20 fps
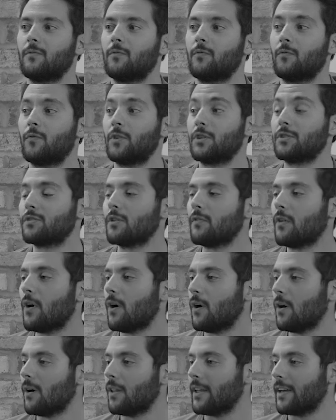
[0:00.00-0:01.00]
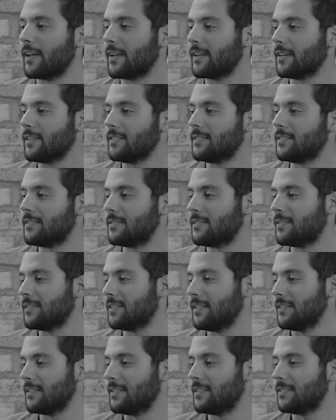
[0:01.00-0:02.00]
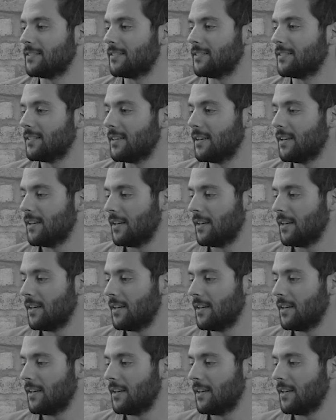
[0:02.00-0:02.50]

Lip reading: First of all, like it's